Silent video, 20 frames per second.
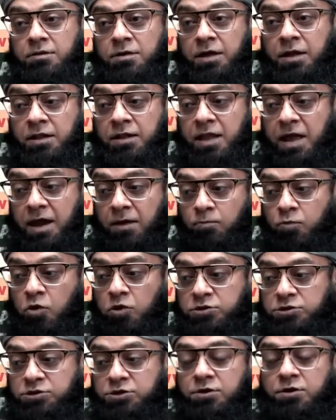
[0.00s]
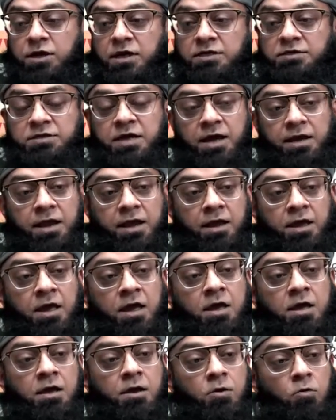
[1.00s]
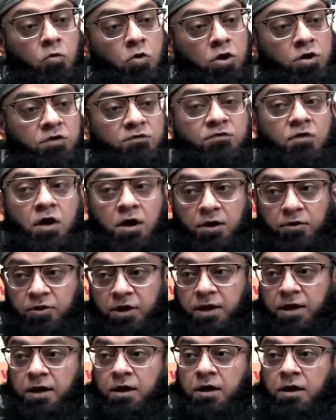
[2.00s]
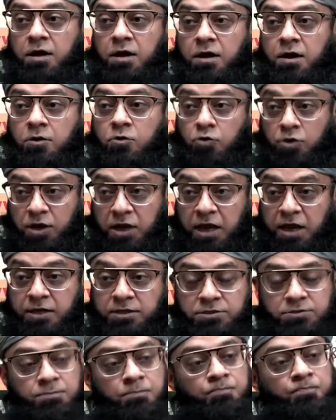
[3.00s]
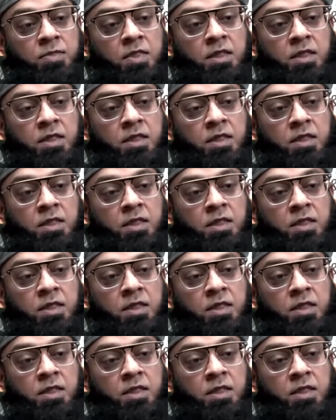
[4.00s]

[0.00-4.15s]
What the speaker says: In that posture, he is getting reward of 100 good deeds.